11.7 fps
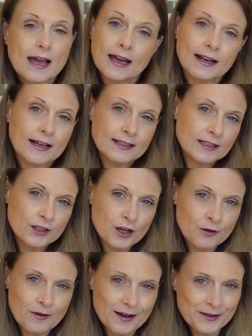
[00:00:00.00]
and I didn't know
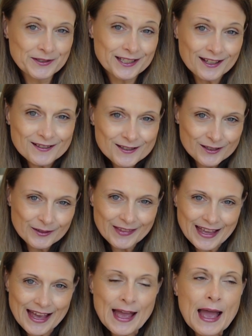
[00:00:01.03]
what I was going to do with
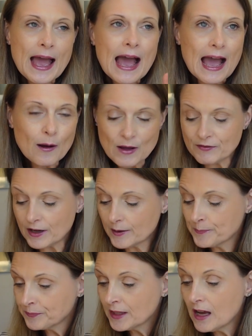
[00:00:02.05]
it. However,
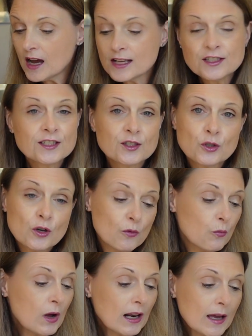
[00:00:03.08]
I just
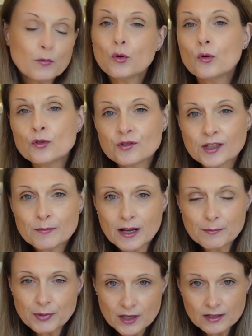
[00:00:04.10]
thought, well, I'm ordering
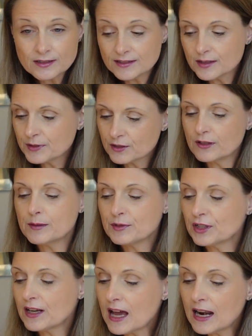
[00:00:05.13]
my Burda
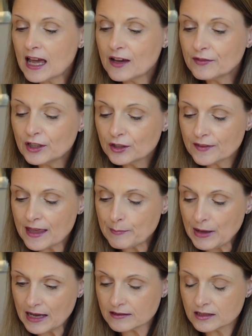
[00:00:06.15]
subscription, I'll have a look at their
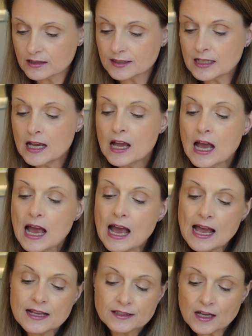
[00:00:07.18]
patterns,
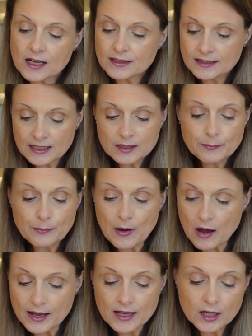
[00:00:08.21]
and I did
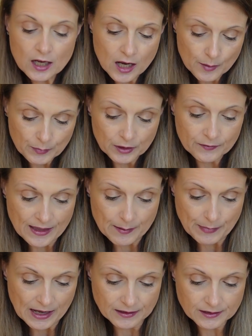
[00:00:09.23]
buy a couple of their
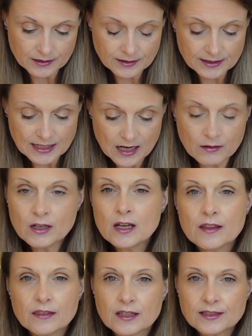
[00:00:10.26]
patterns. Now,
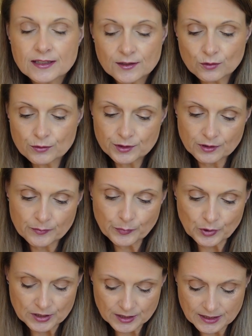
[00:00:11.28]
this is all sort of
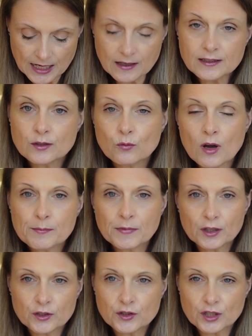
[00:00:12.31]
printed out, so what I'm
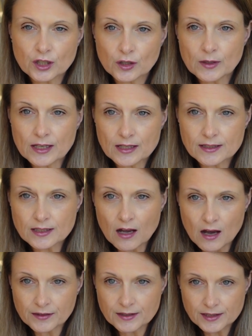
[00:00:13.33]
going to do is
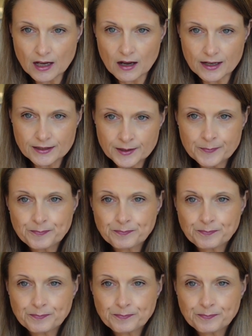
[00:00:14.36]
either side